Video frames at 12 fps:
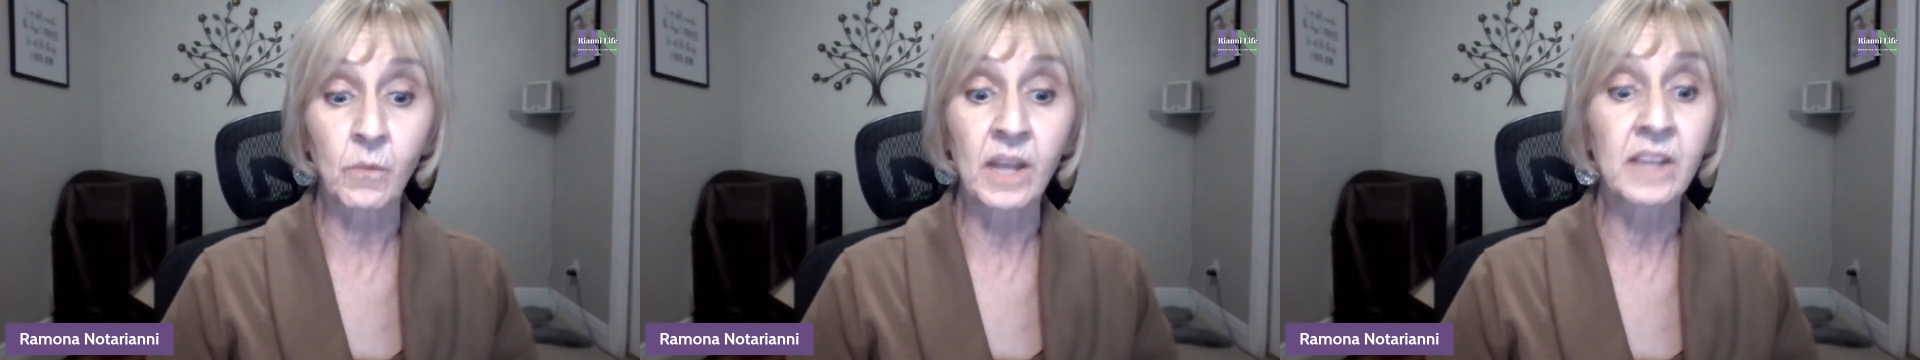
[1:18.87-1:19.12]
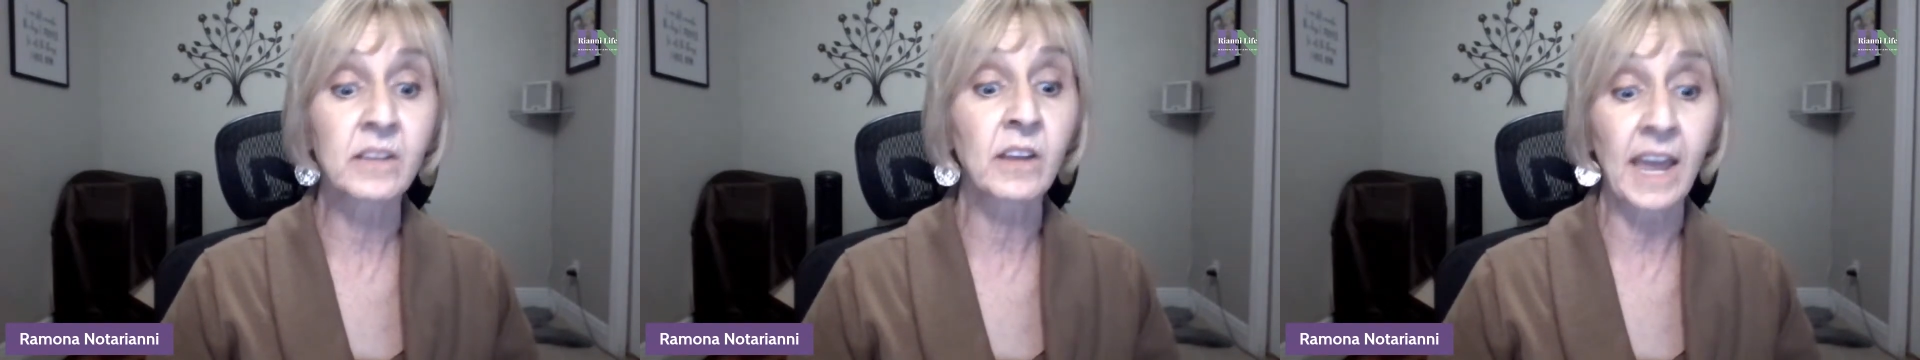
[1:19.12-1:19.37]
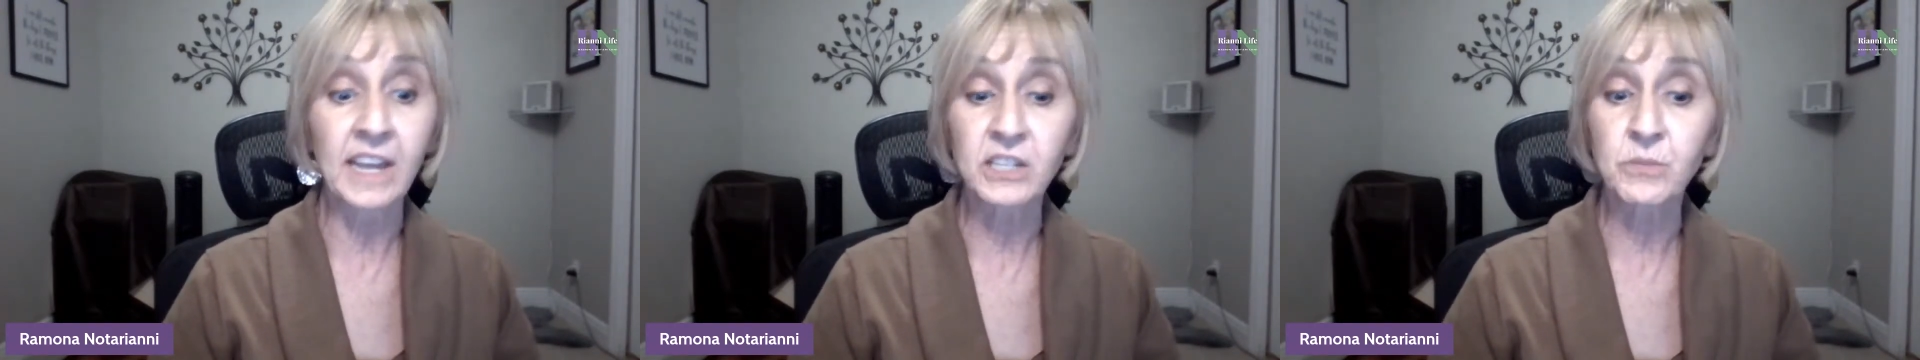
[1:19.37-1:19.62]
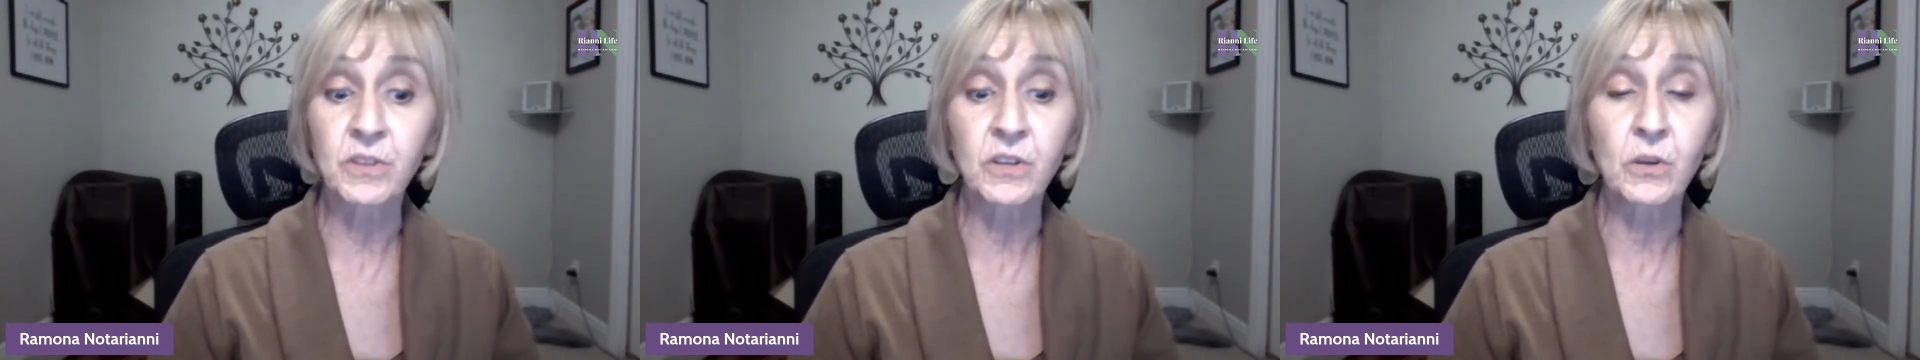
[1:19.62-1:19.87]
engage
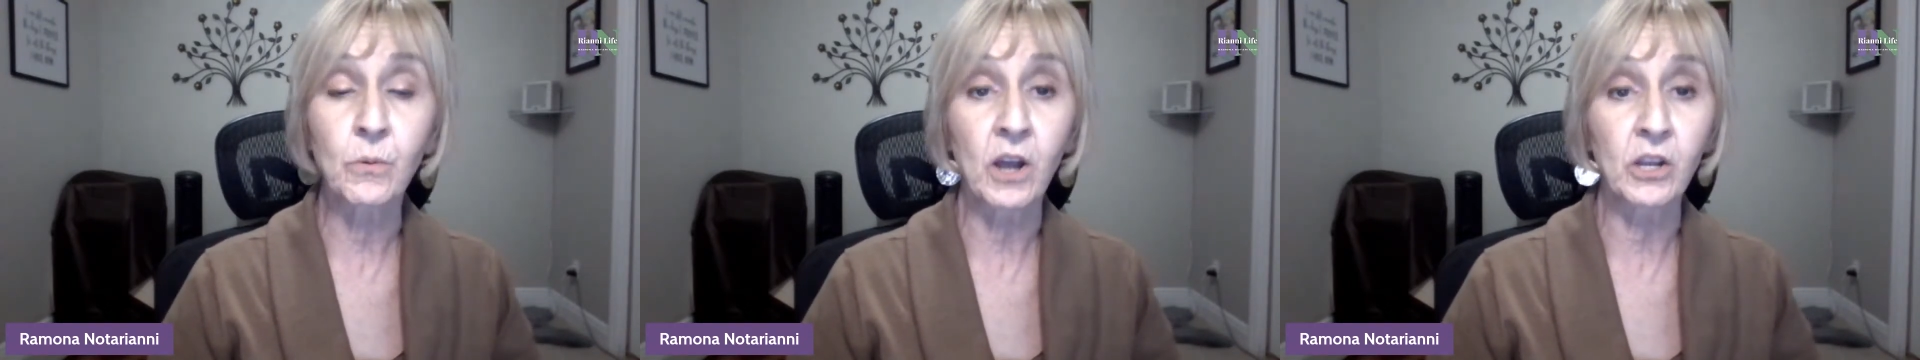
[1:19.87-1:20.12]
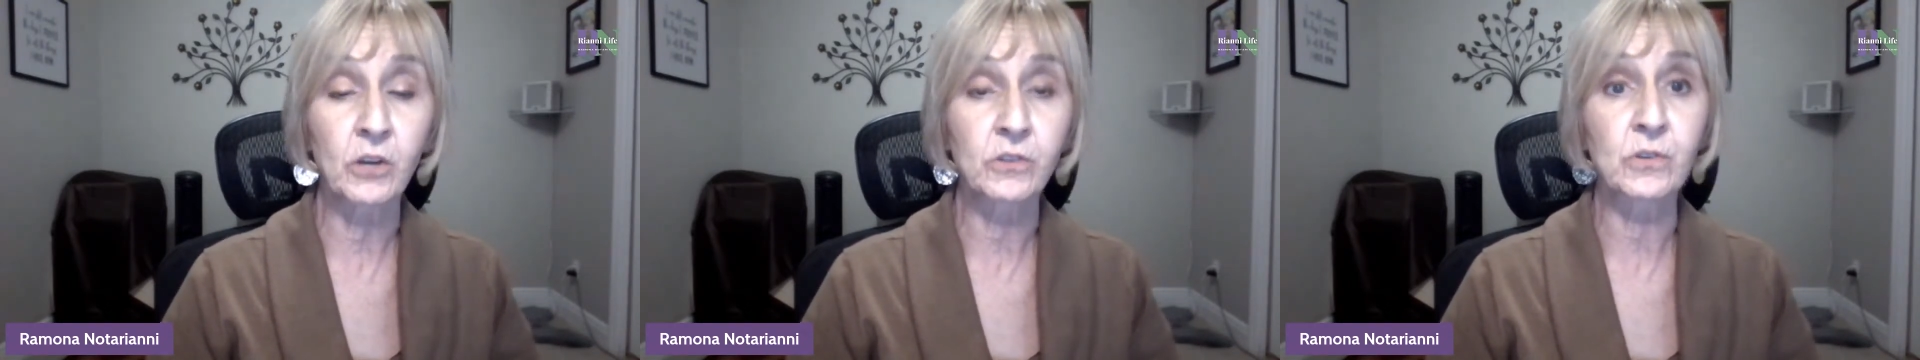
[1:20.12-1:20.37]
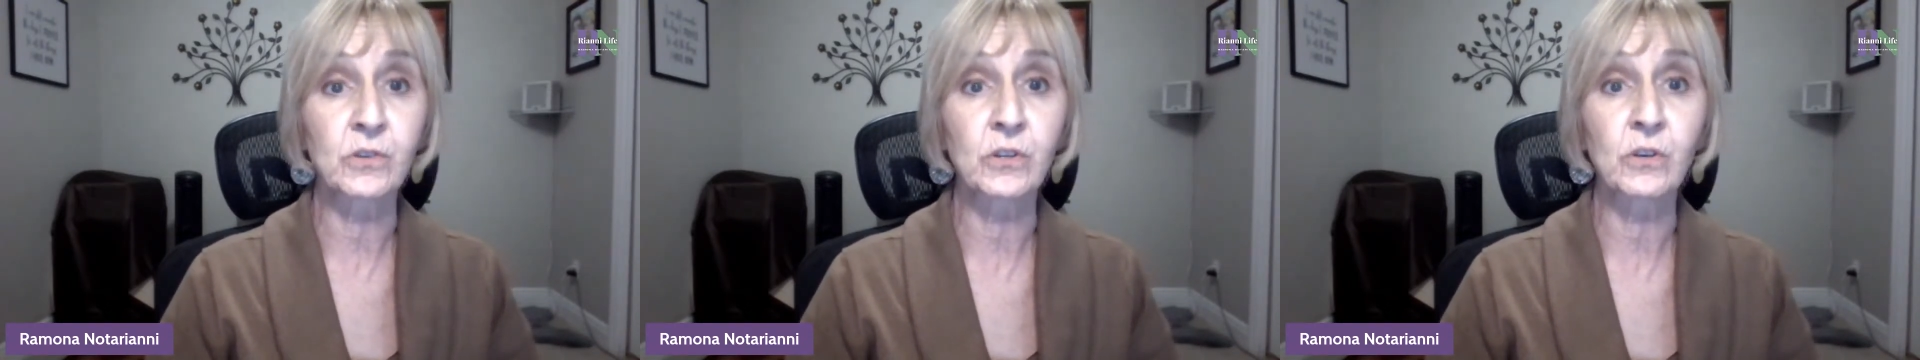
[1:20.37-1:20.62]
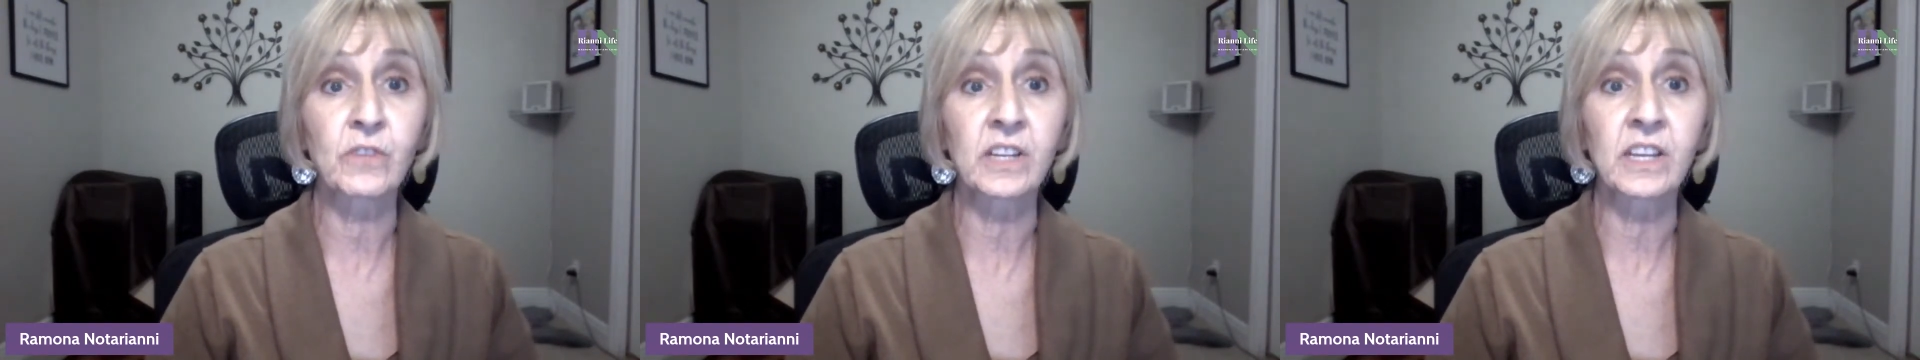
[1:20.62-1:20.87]
with you while you're doing
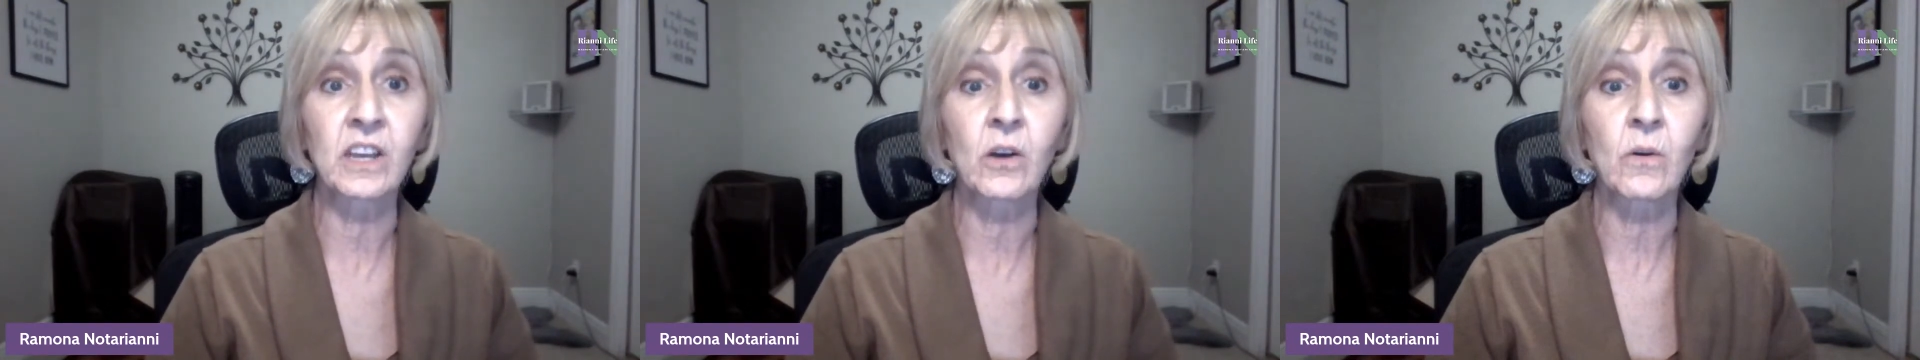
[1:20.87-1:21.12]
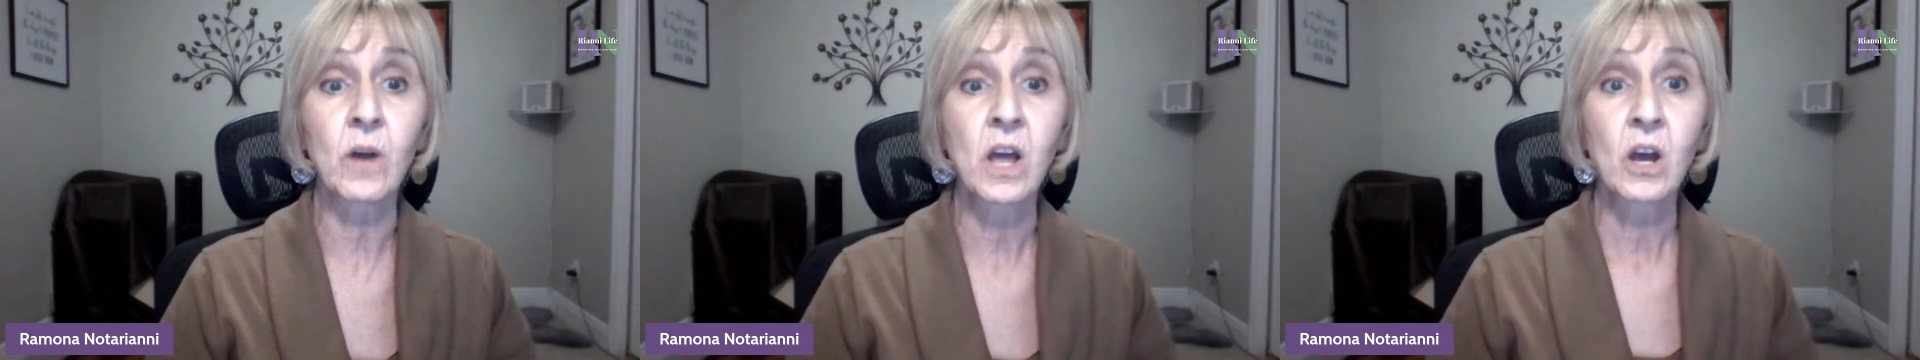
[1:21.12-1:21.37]
your video?